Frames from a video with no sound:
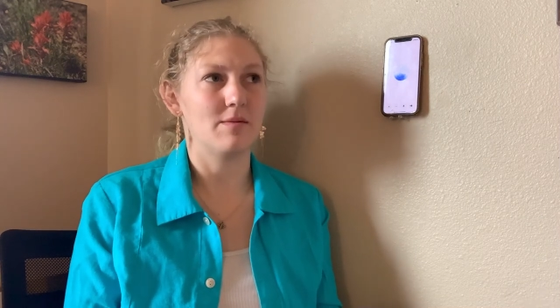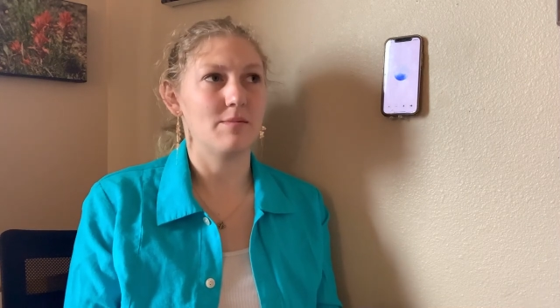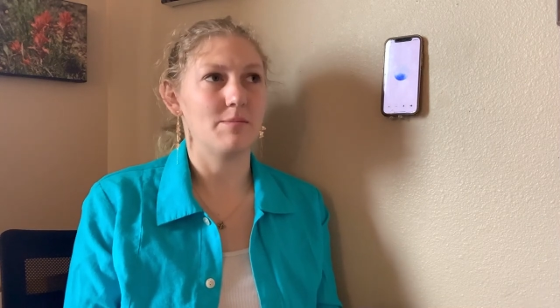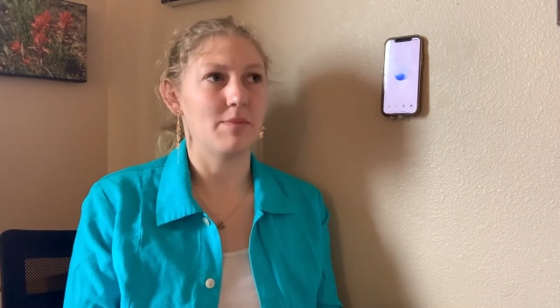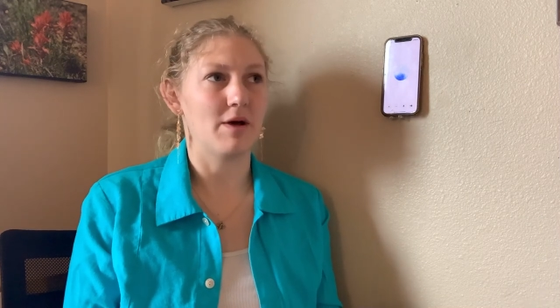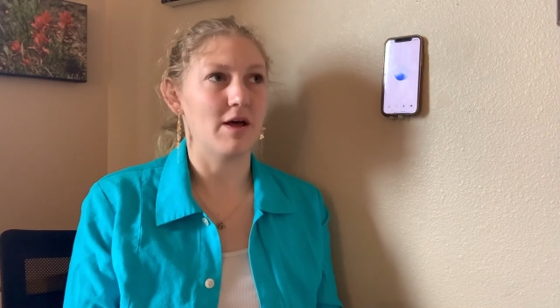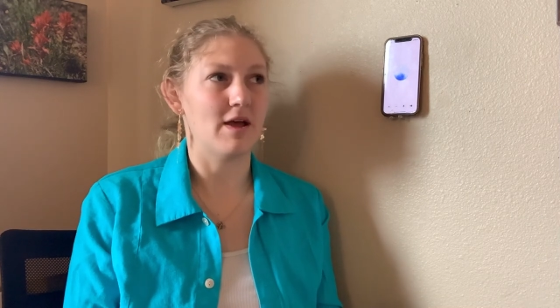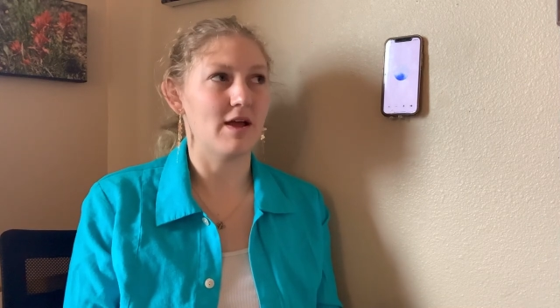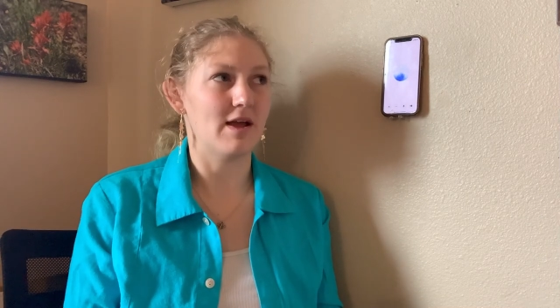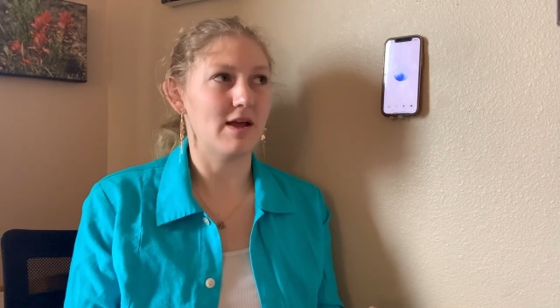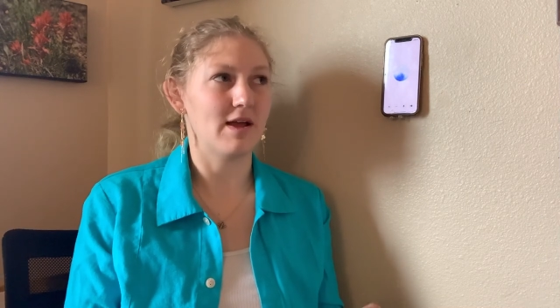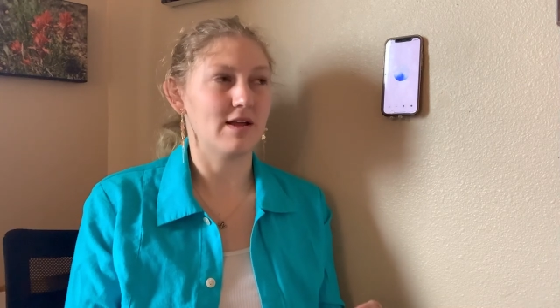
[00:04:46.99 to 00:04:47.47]

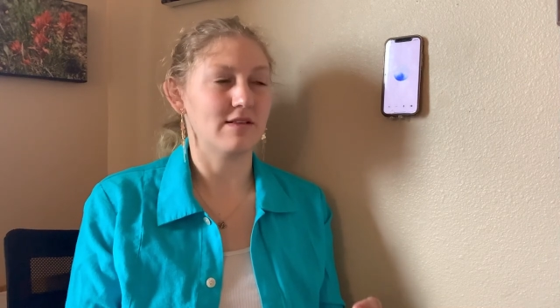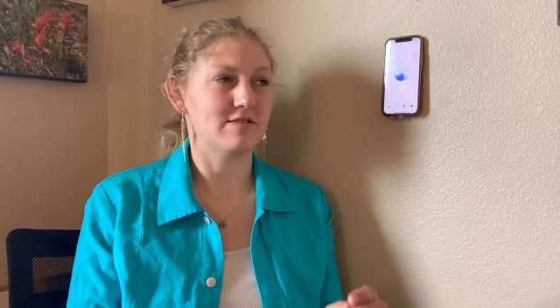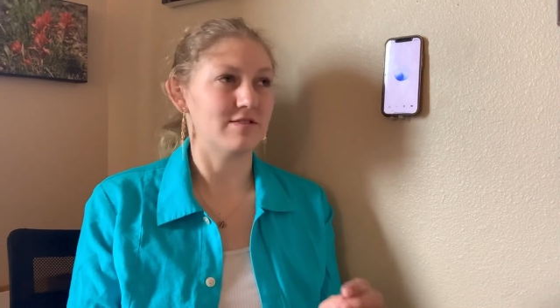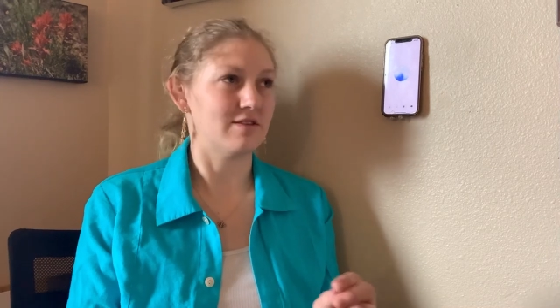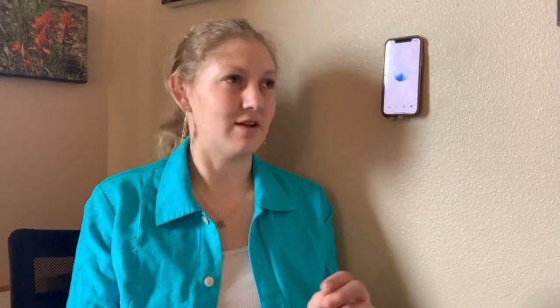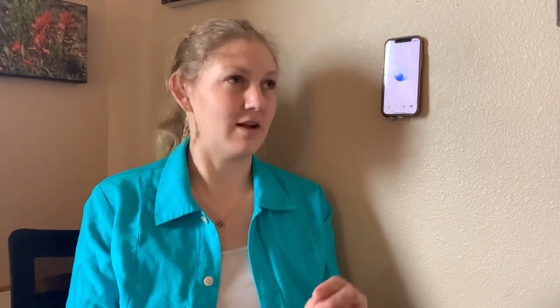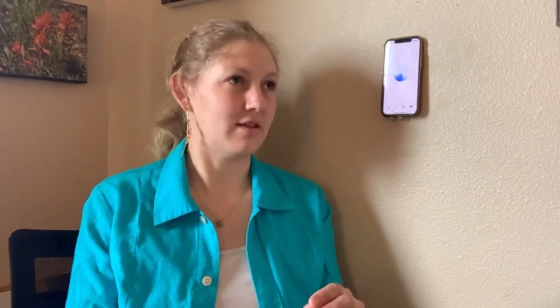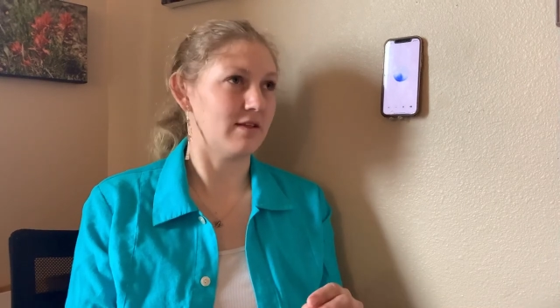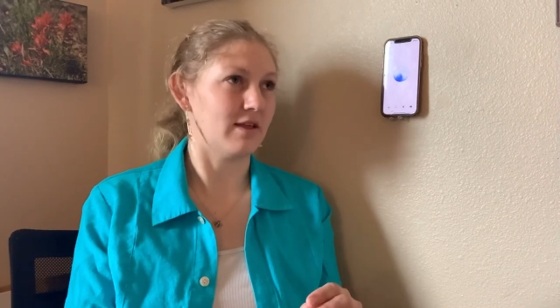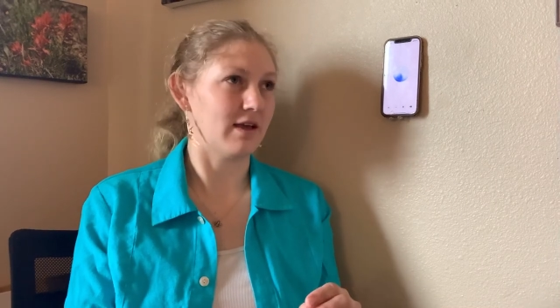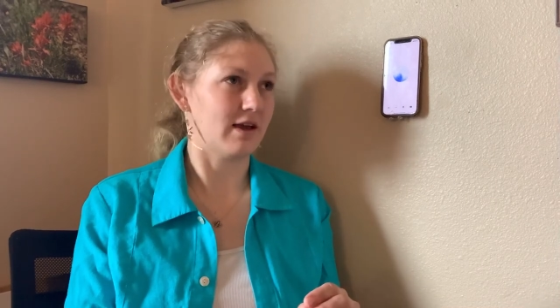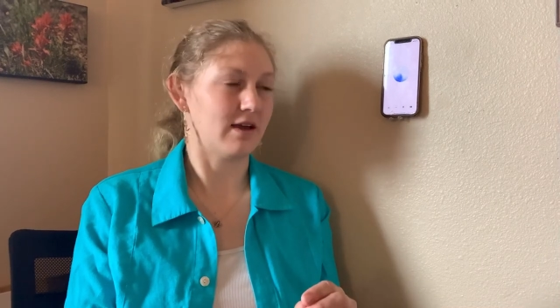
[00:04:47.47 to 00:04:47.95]
but it's
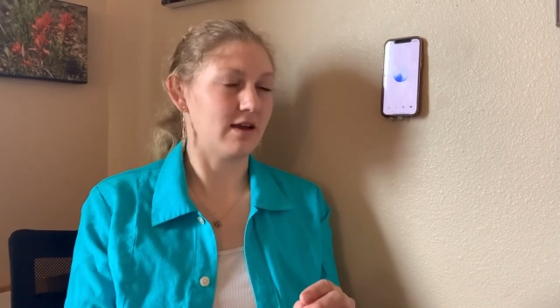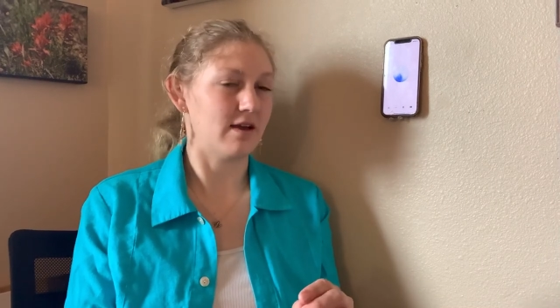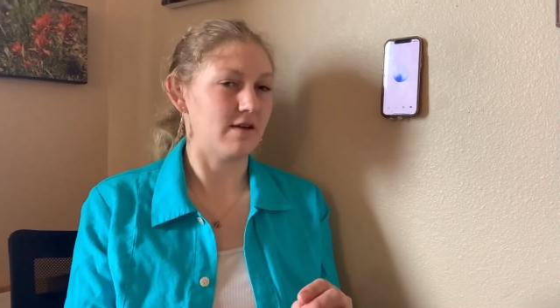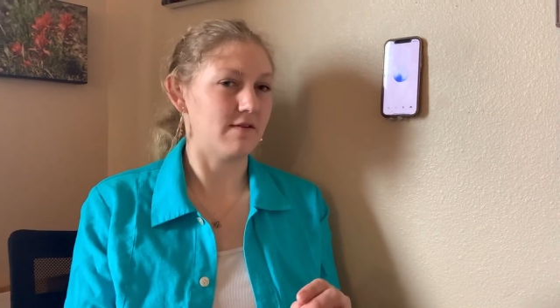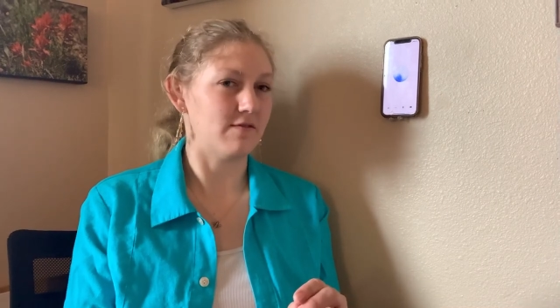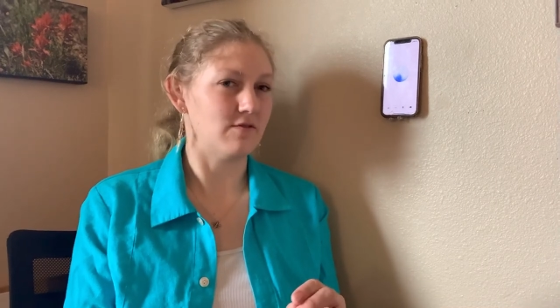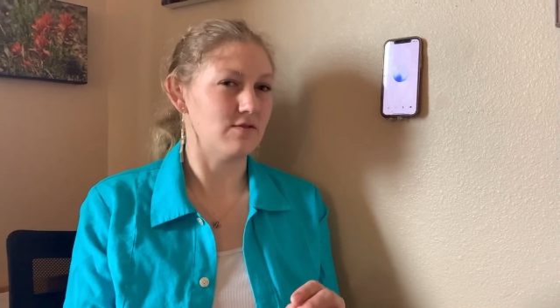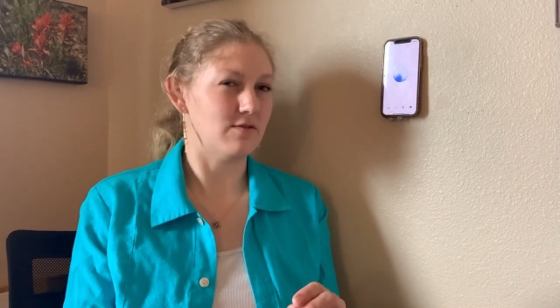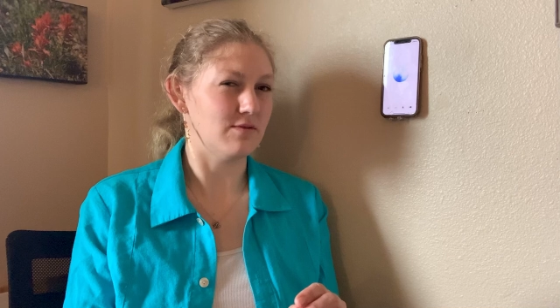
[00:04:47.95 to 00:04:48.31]
not like if